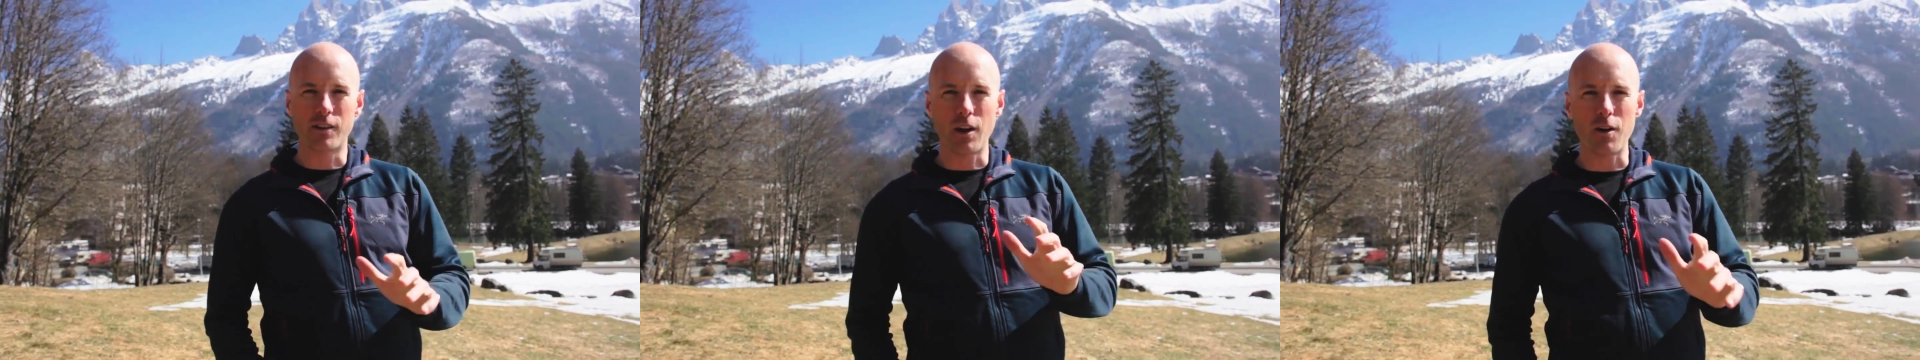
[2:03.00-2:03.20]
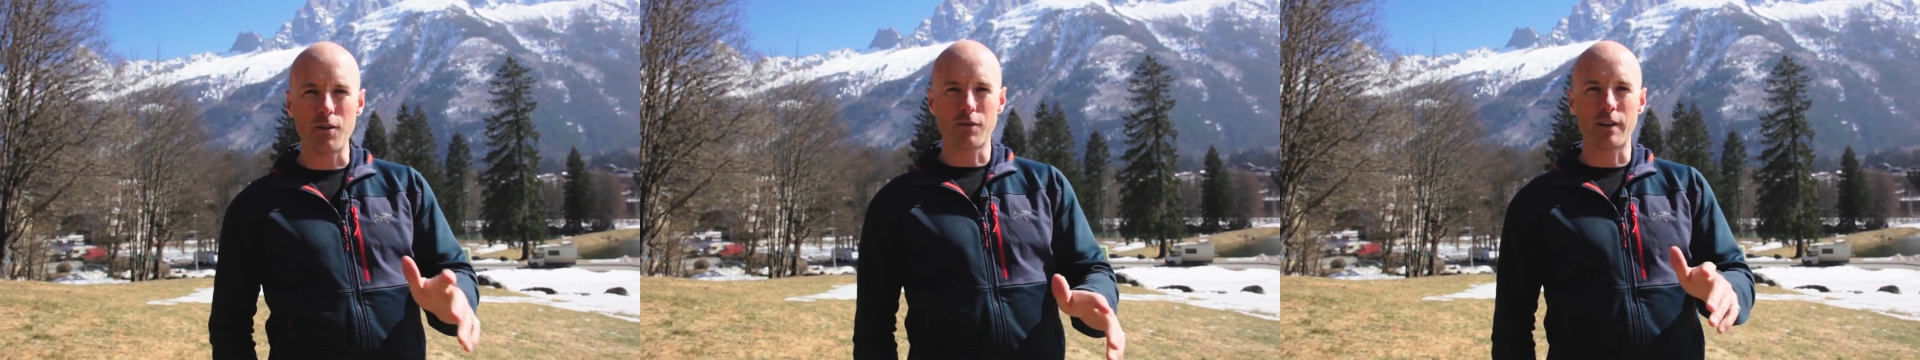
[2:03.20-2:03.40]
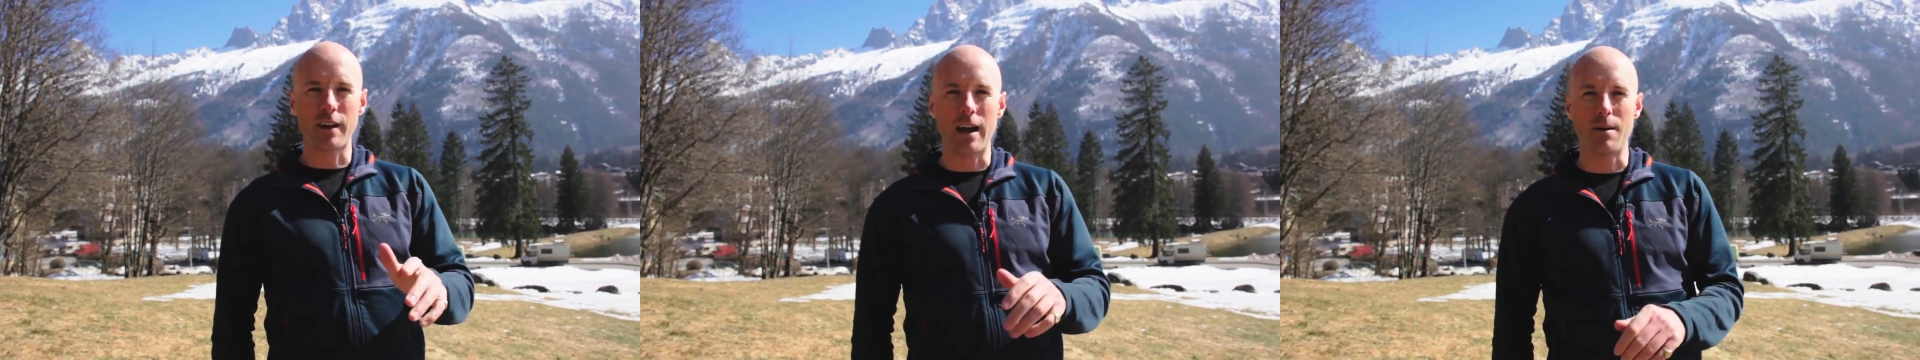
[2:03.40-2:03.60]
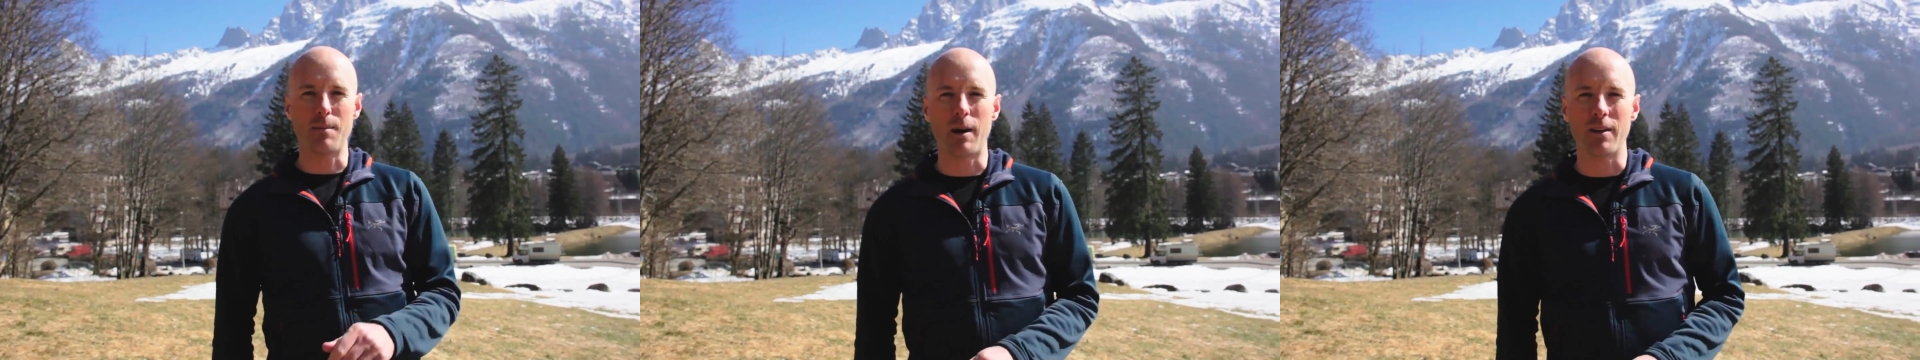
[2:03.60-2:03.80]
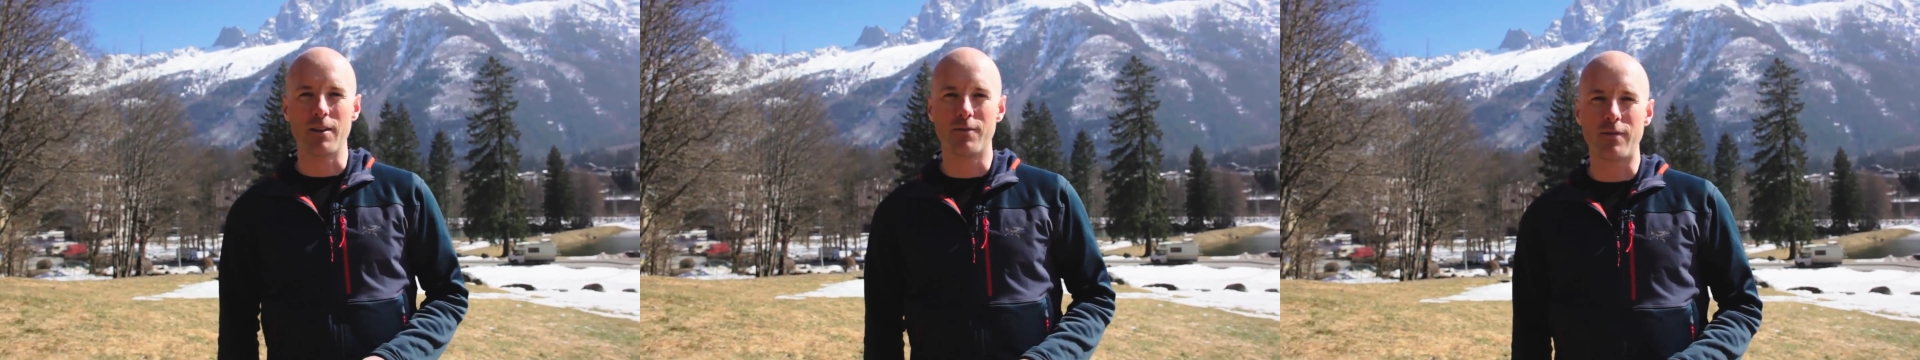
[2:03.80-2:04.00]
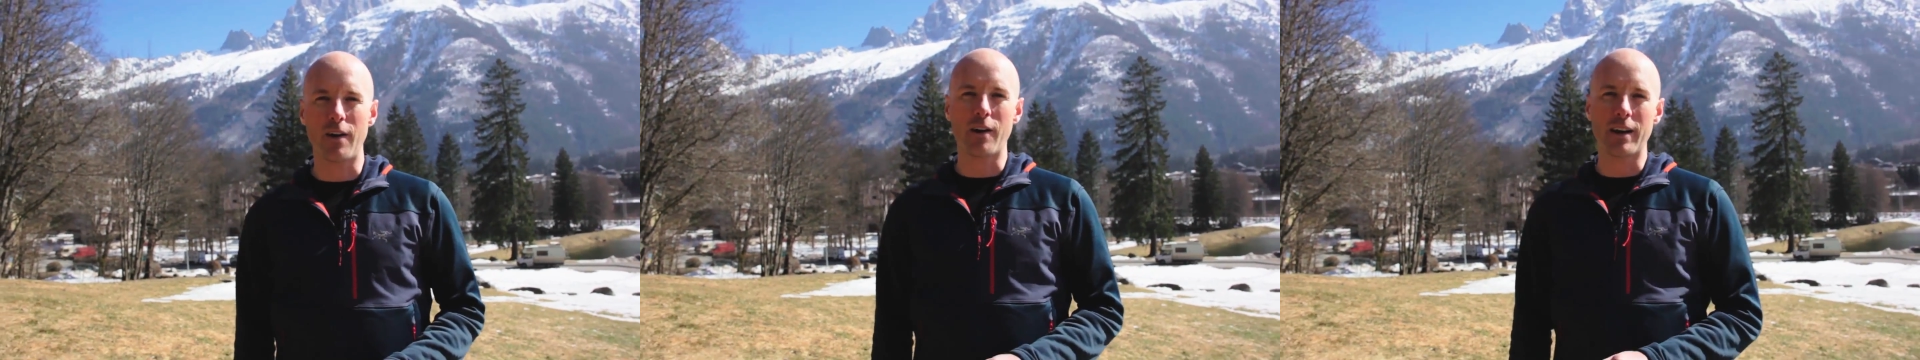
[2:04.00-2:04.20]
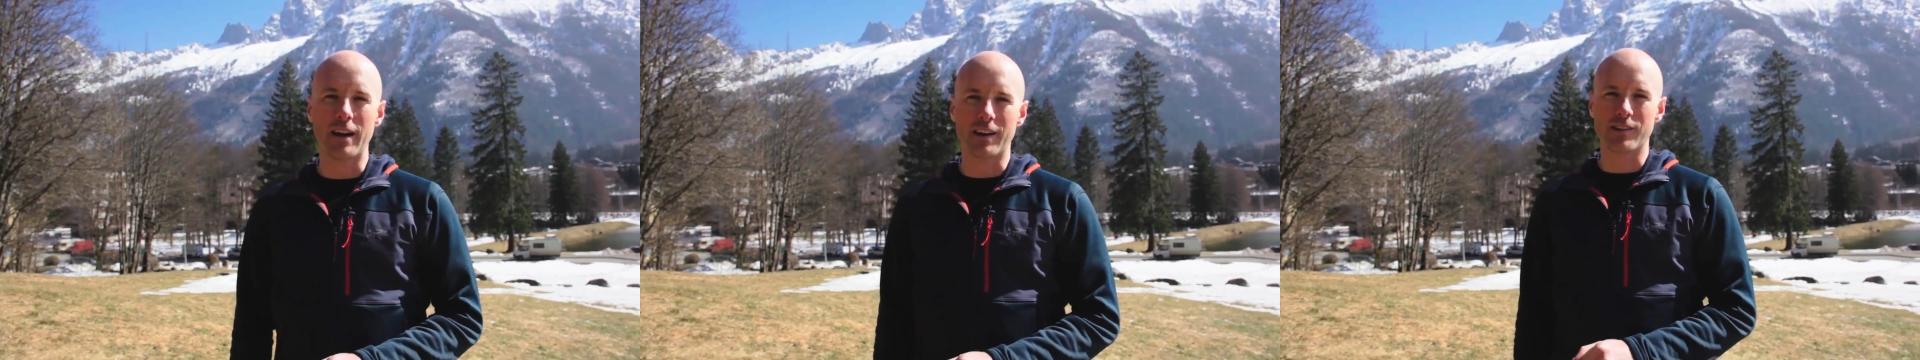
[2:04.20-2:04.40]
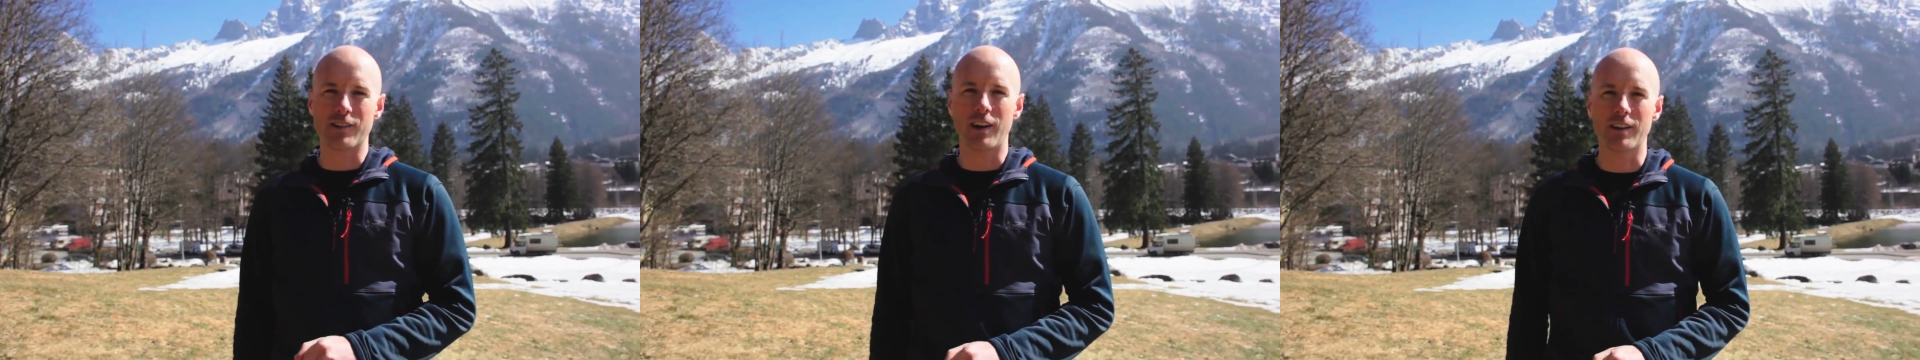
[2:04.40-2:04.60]
don't forget about the very
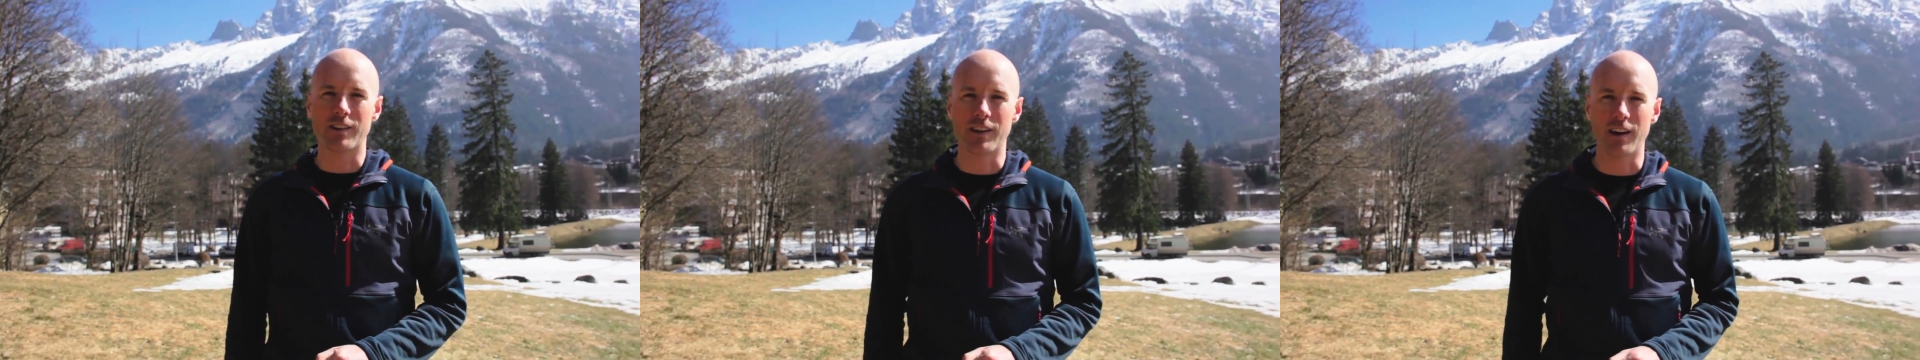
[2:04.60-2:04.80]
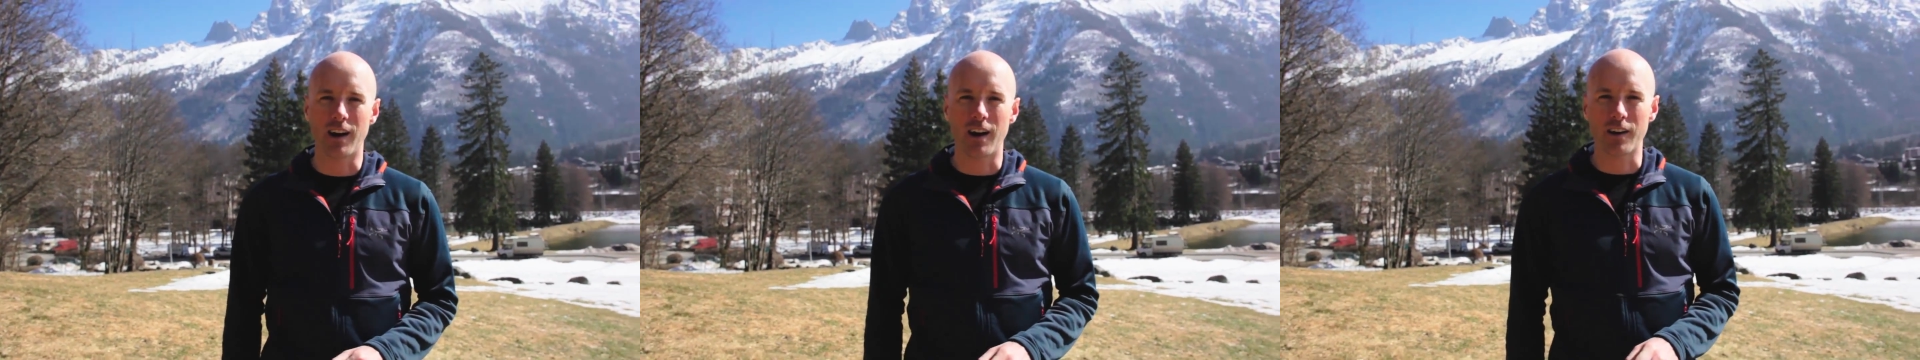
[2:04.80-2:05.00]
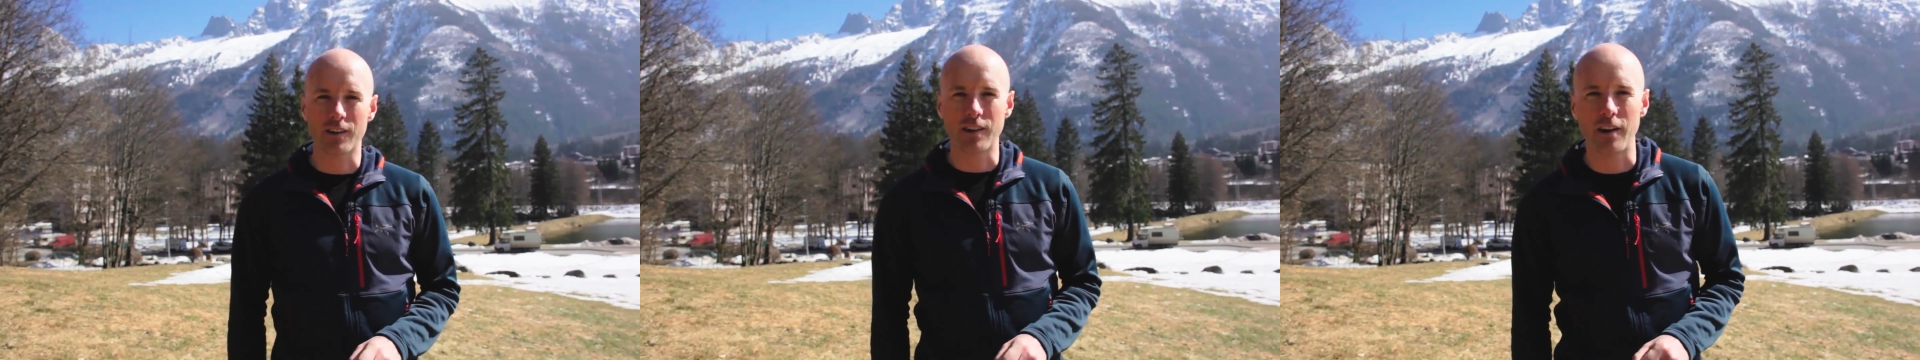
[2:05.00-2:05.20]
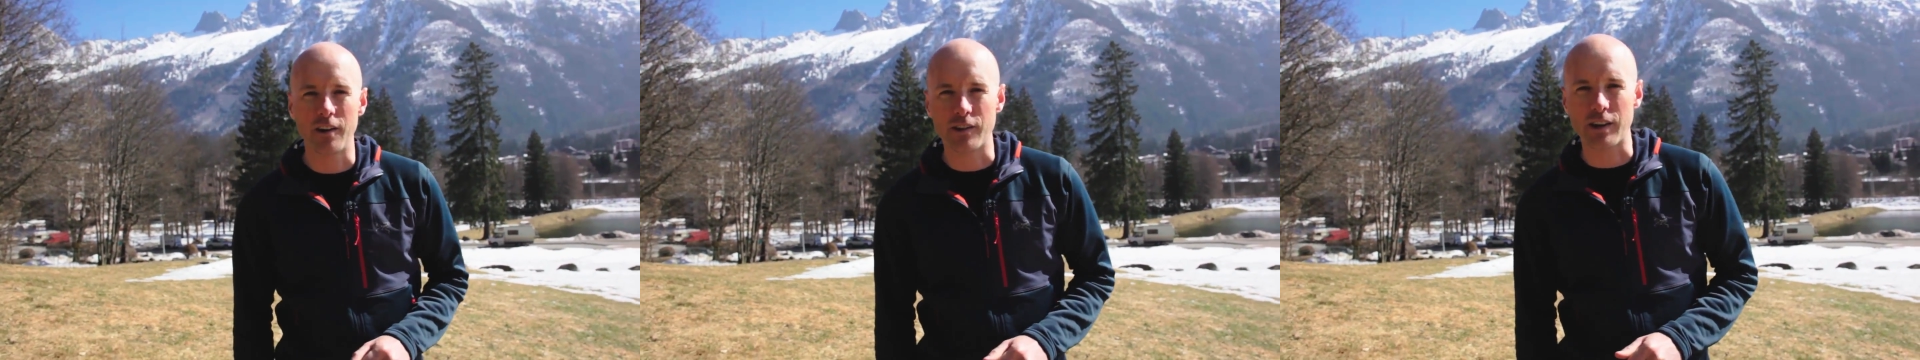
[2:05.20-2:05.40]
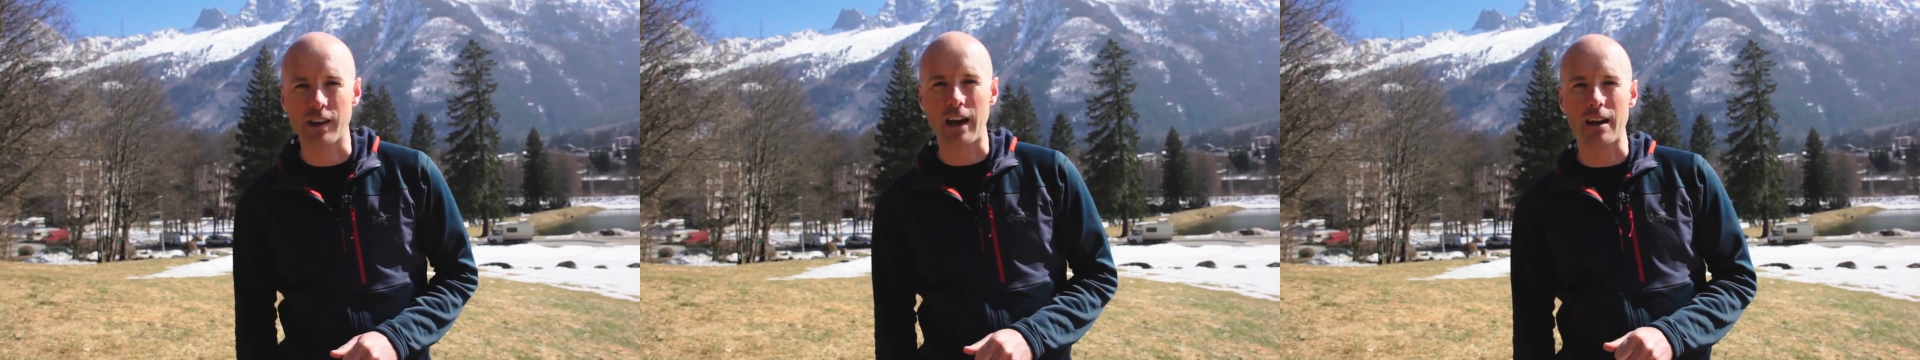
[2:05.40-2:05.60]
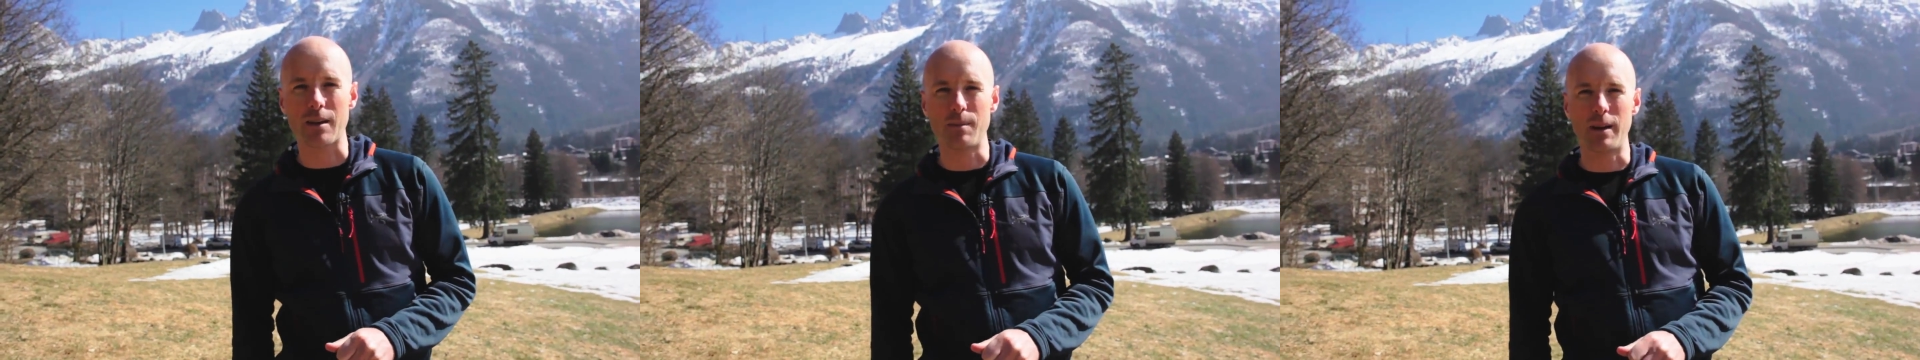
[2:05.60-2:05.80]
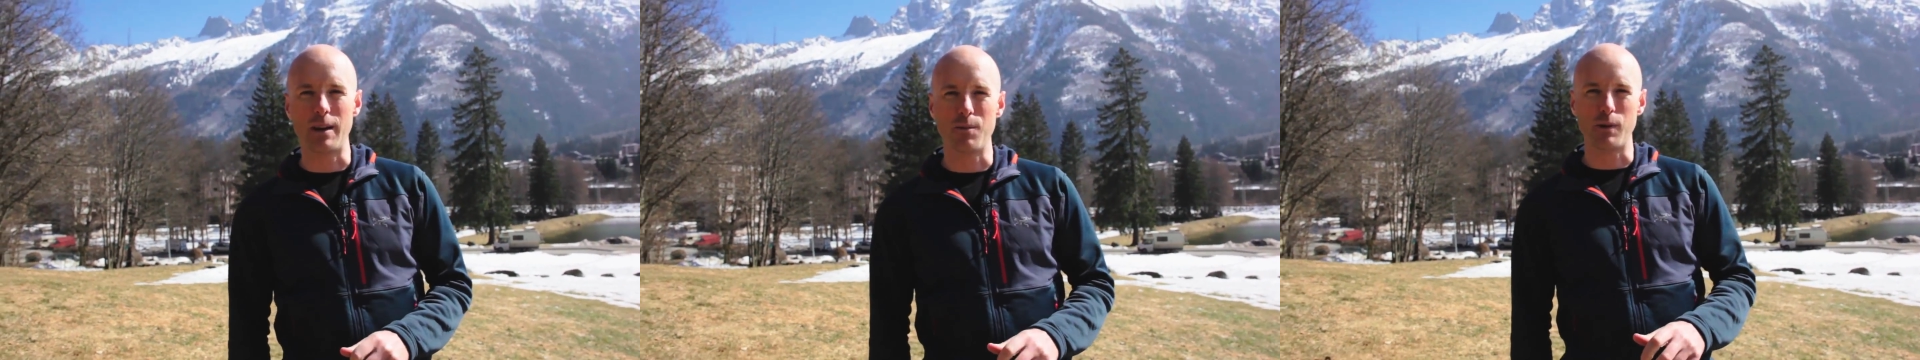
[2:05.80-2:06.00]
exciting Arc'teryx Academy,